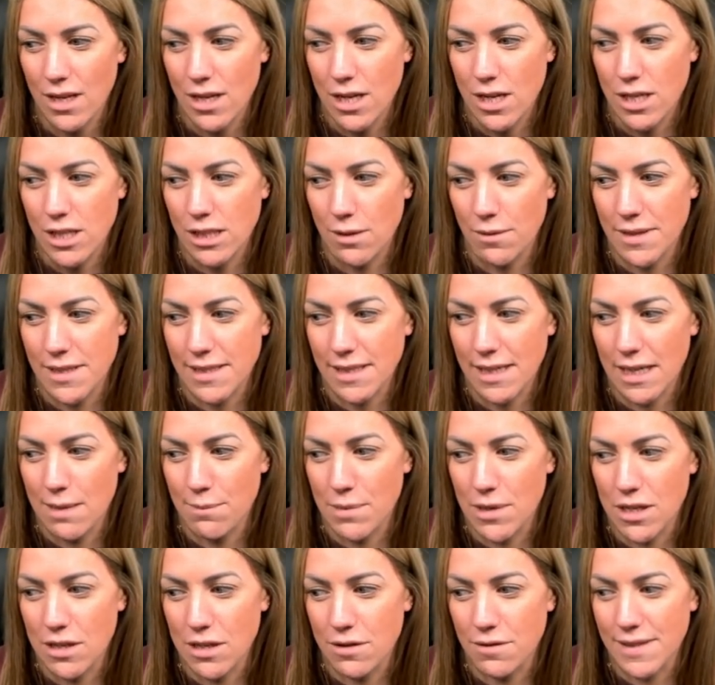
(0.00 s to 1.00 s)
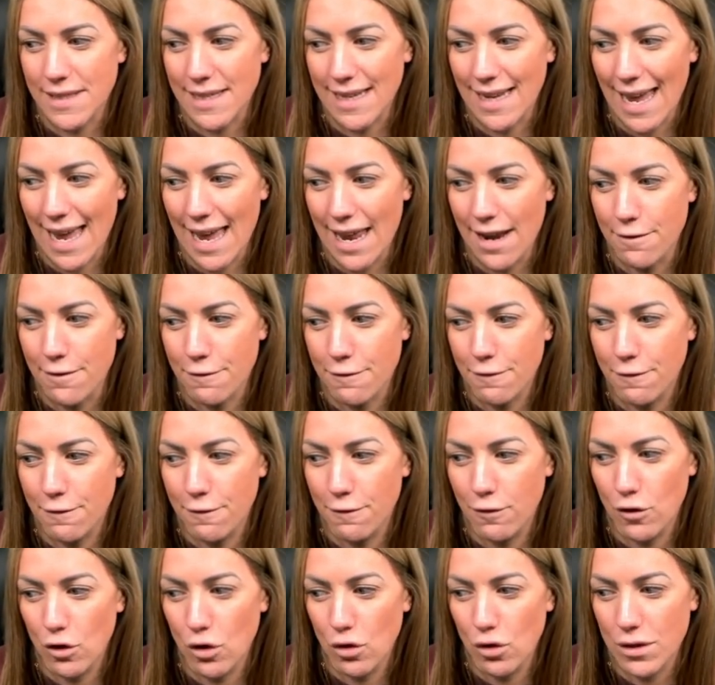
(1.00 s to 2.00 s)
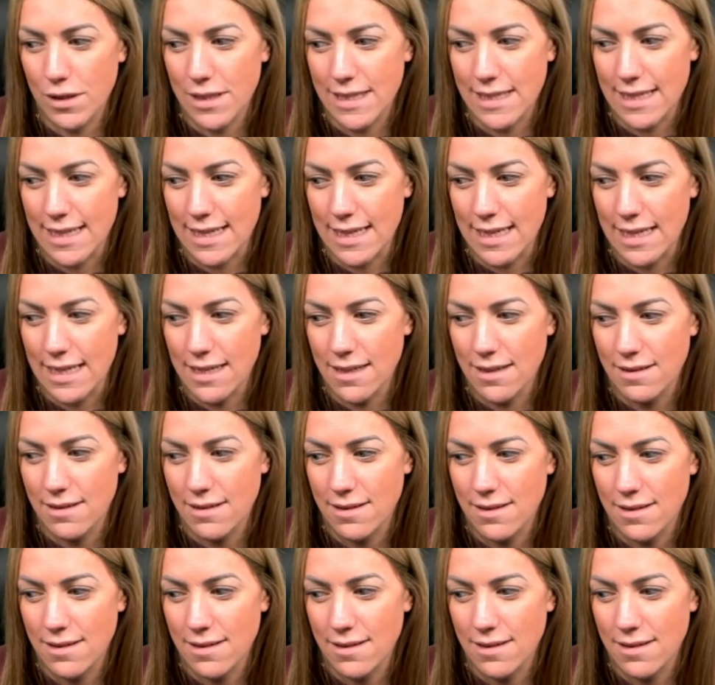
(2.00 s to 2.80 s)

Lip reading: So it's going to be using N14